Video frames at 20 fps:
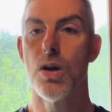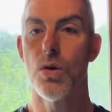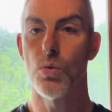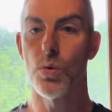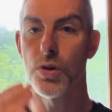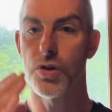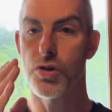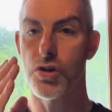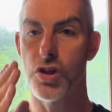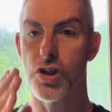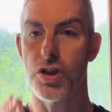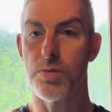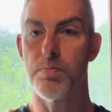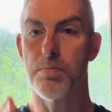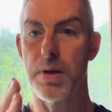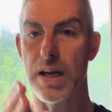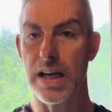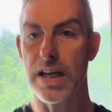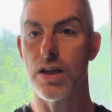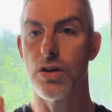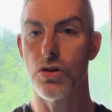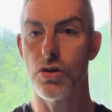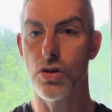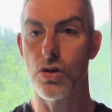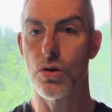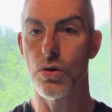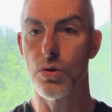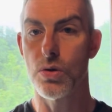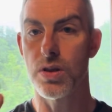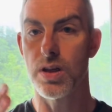We'll pick and
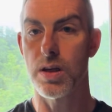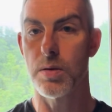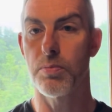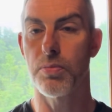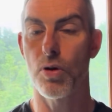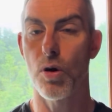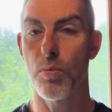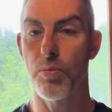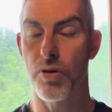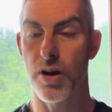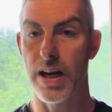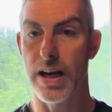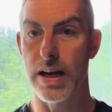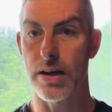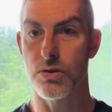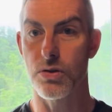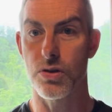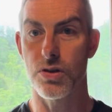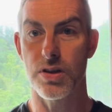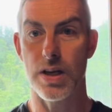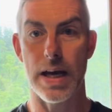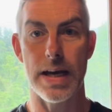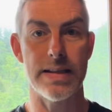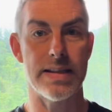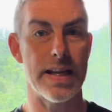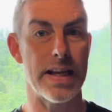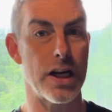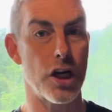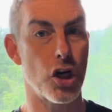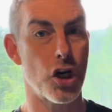choose the appropriate exercise
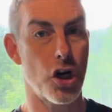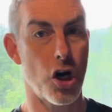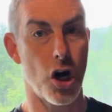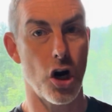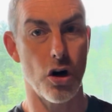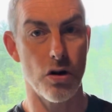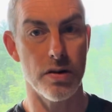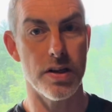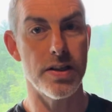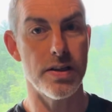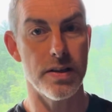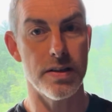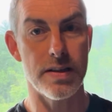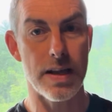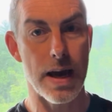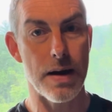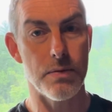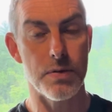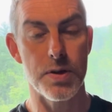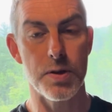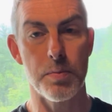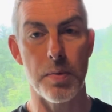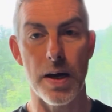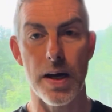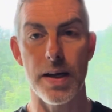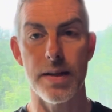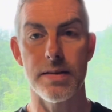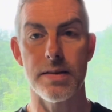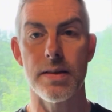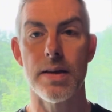that encourages that
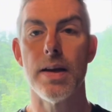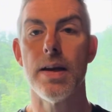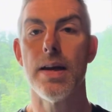response